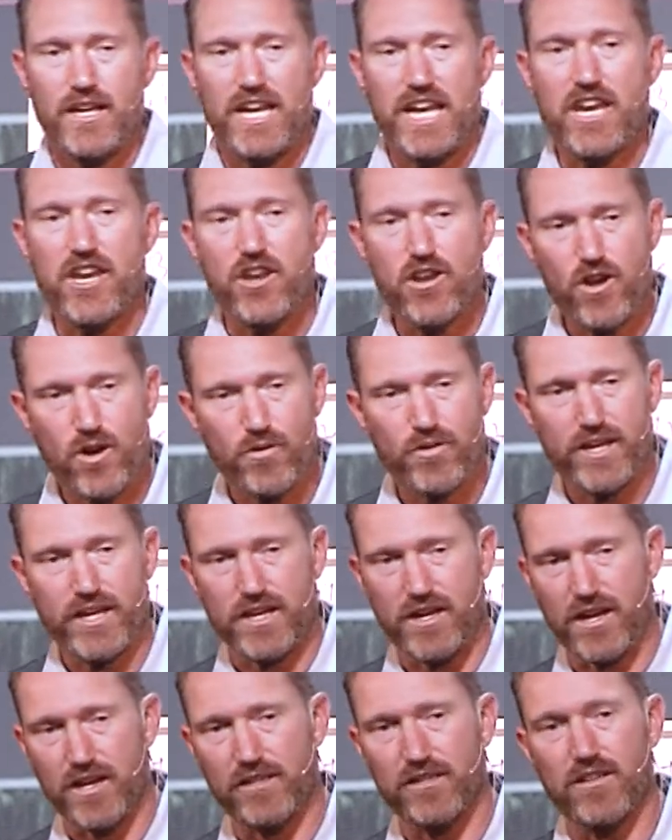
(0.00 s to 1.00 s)
and know that
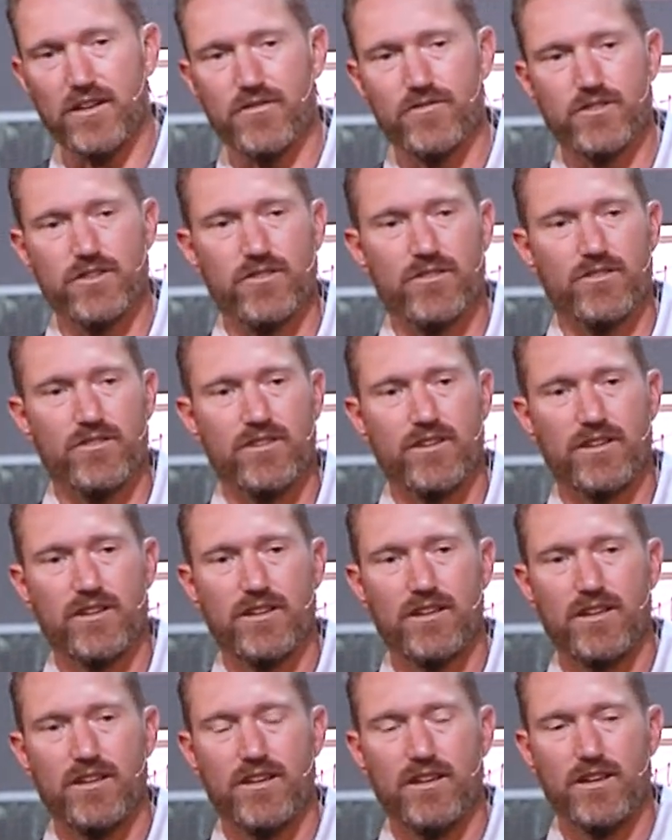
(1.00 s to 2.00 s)
God loves you,
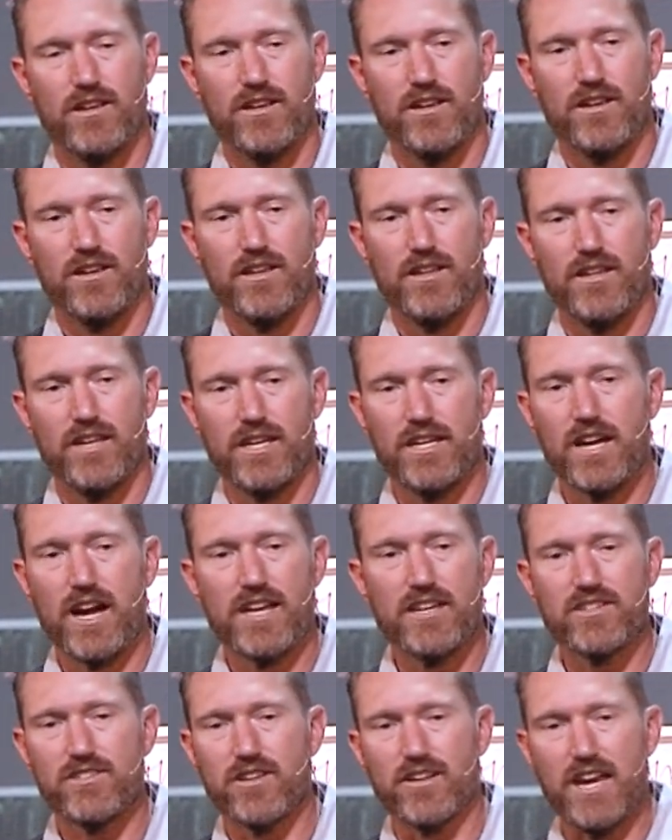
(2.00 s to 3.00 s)
that
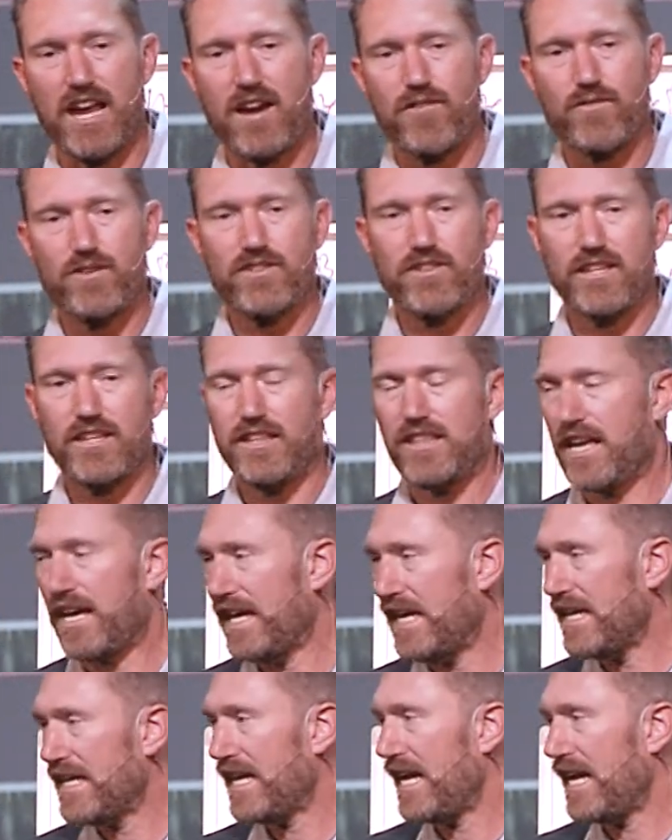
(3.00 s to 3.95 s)
God has done everything that He